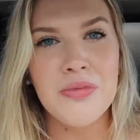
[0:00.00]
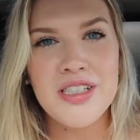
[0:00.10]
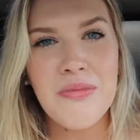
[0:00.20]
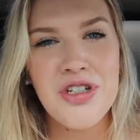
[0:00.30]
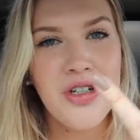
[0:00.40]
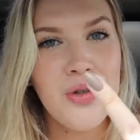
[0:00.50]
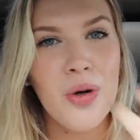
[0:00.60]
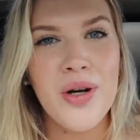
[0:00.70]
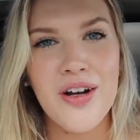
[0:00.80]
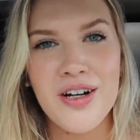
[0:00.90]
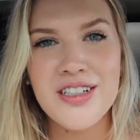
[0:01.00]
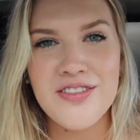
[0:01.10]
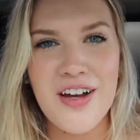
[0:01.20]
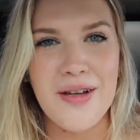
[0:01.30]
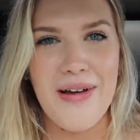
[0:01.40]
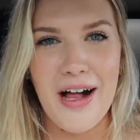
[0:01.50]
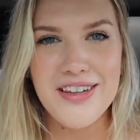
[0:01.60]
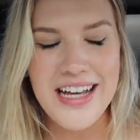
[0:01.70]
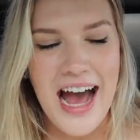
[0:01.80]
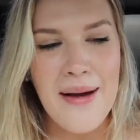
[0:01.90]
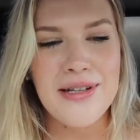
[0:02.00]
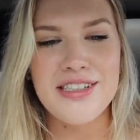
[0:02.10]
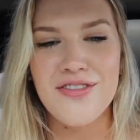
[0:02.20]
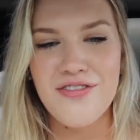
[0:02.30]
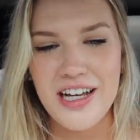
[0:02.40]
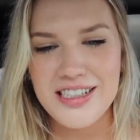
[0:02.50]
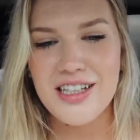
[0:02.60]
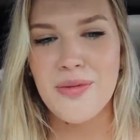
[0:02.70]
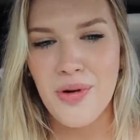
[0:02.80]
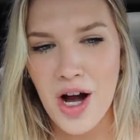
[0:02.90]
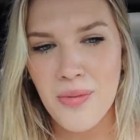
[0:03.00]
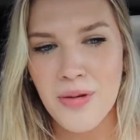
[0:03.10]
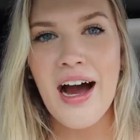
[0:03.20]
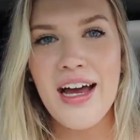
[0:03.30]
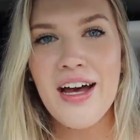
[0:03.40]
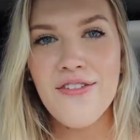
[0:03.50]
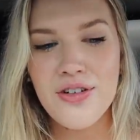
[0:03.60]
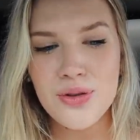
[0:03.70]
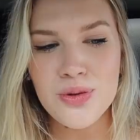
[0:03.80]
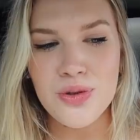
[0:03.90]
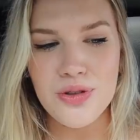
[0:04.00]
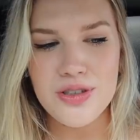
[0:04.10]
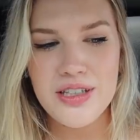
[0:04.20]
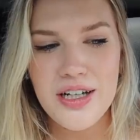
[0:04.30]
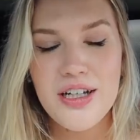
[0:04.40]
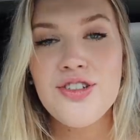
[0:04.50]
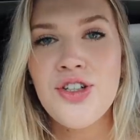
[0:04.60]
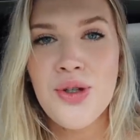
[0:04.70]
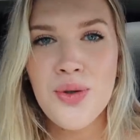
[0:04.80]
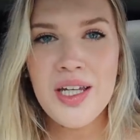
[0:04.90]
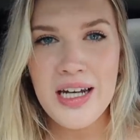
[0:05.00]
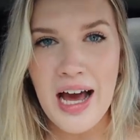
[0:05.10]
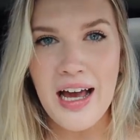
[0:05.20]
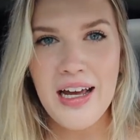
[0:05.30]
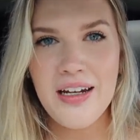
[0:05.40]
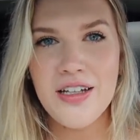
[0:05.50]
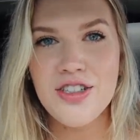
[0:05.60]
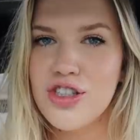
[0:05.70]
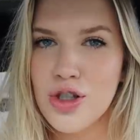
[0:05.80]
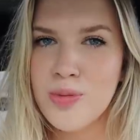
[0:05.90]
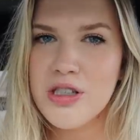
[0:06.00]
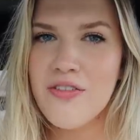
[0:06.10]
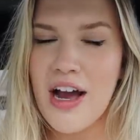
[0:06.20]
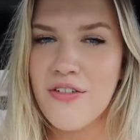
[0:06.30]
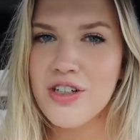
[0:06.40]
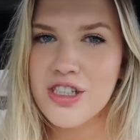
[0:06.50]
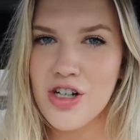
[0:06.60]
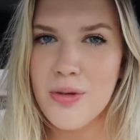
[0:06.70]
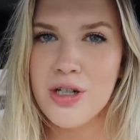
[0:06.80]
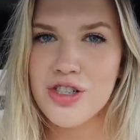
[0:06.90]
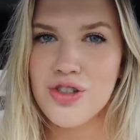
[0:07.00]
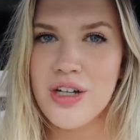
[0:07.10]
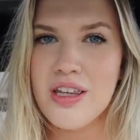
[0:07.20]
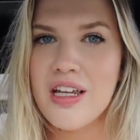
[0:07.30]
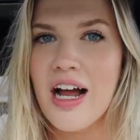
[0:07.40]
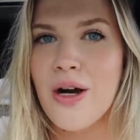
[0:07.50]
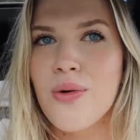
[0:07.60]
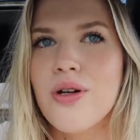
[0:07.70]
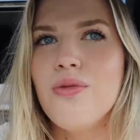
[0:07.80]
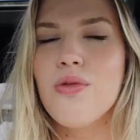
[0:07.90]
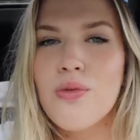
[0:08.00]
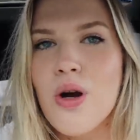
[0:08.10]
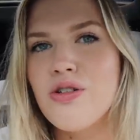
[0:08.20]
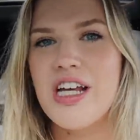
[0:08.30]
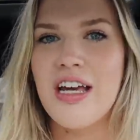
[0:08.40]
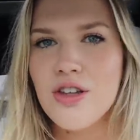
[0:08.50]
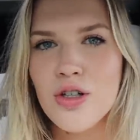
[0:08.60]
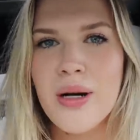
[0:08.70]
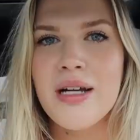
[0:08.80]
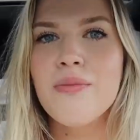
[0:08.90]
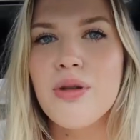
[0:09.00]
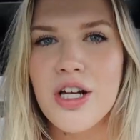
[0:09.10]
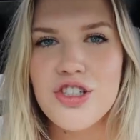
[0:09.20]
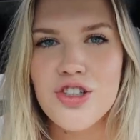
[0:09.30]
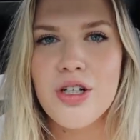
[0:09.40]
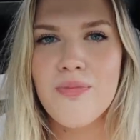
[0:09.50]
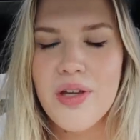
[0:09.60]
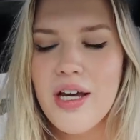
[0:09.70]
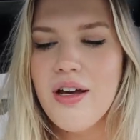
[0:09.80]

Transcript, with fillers: Step two, we are gonna develop healthy habits to fix the problem. I have Googled to the 9 dupes of every Starbucks drink that I would rotate through my bloodstream.